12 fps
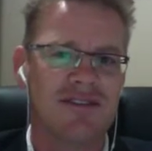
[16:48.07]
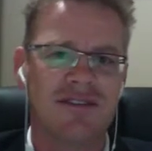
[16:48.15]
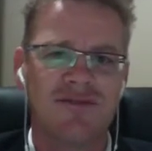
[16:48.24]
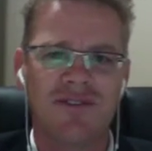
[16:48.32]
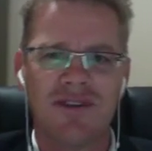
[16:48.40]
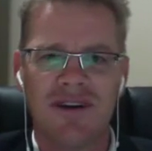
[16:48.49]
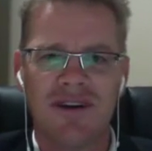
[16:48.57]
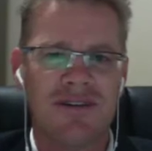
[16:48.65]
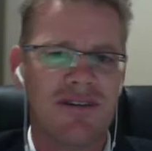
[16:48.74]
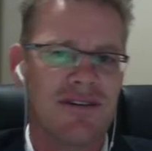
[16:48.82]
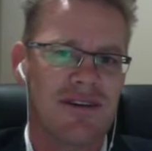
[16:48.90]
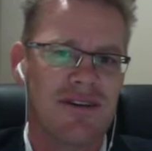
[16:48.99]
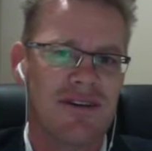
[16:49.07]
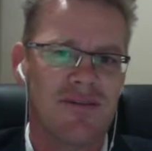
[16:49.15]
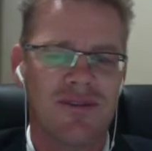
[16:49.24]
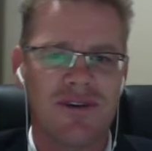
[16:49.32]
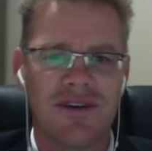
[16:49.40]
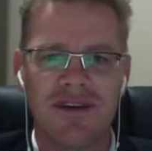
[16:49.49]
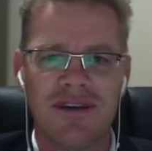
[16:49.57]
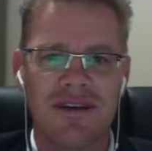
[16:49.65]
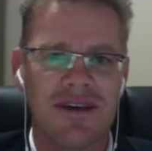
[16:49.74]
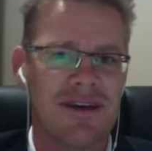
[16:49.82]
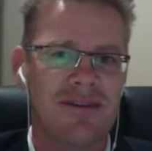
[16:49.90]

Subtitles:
if you know that you need to be